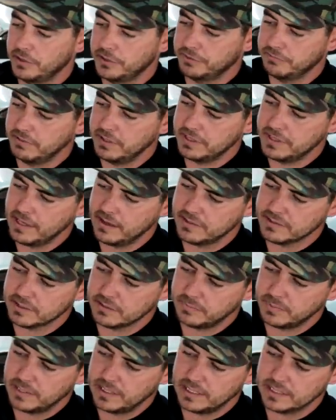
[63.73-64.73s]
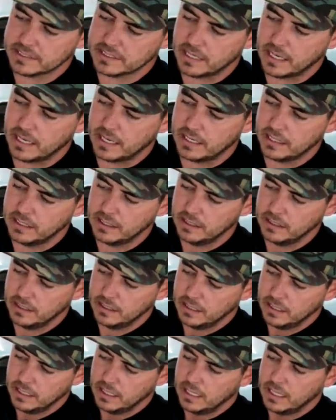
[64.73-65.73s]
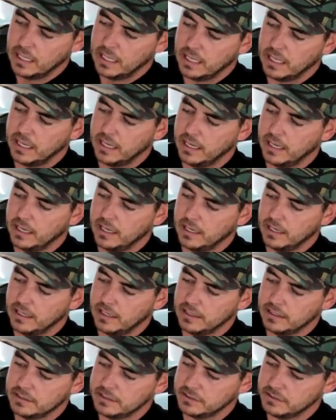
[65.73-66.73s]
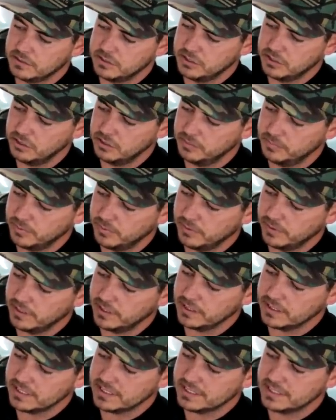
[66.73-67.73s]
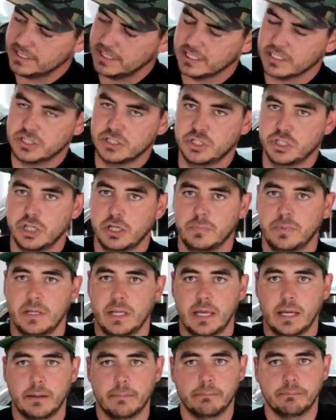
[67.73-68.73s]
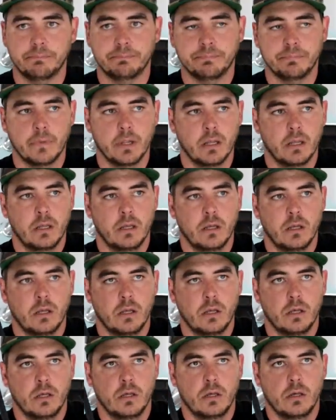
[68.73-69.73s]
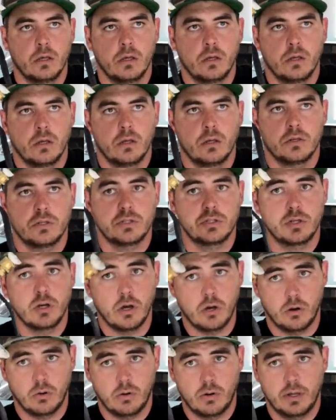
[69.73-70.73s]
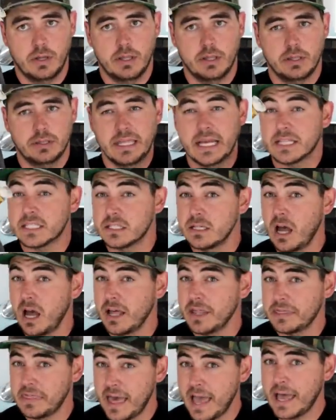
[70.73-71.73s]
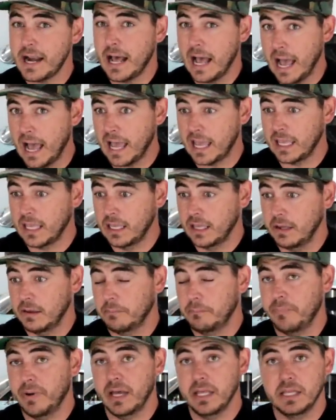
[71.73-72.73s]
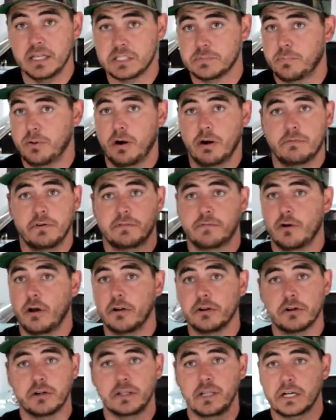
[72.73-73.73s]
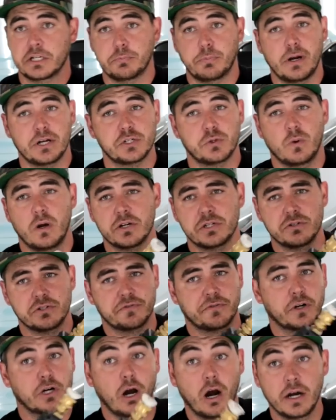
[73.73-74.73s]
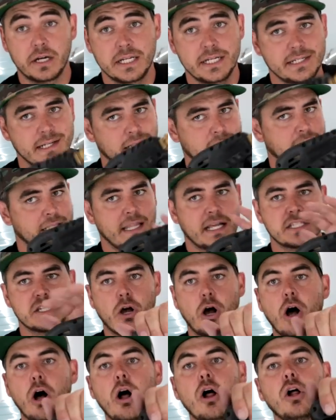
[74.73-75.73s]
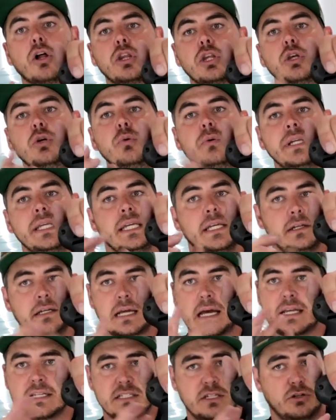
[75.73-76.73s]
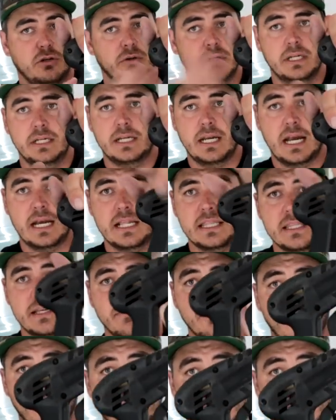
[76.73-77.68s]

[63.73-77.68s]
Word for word: three thousand P S I and two point six G P M. So that's not that high, but it's perfect for all your electric pressure washers. For car detailing, that's all you need, guys. You don't need anything